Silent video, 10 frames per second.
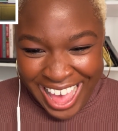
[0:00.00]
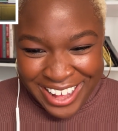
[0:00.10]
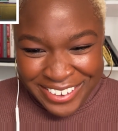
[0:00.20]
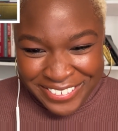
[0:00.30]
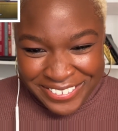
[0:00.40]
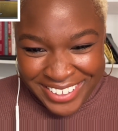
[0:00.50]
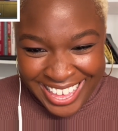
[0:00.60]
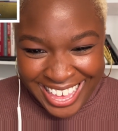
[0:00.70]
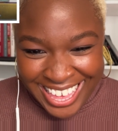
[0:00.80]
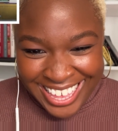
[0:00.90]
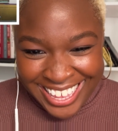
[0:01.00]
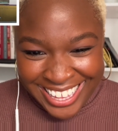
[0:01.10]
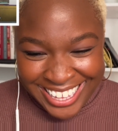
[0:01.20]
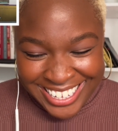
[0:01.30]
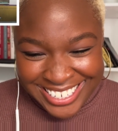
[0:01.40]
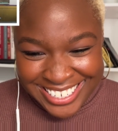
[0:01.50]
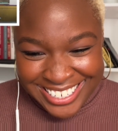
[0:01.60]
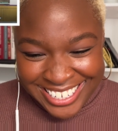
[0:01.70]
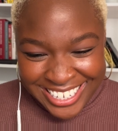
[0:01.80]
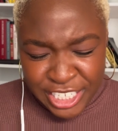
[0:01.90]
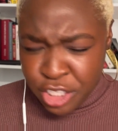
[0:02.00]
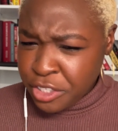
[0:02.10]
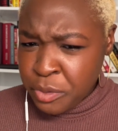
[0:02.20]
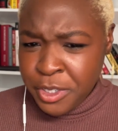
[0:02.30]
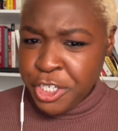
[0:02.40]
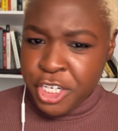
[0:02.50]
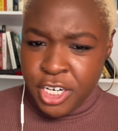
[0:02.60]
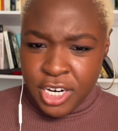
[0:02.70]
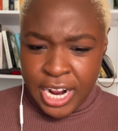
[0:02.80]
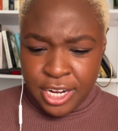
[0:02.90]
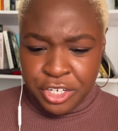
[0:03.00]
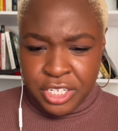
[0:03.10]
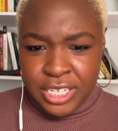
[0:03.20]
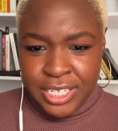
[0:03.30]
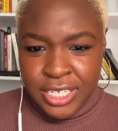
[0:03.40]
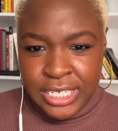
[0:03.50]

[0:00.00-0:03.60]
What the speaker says: outfit. She looks so mature, actually.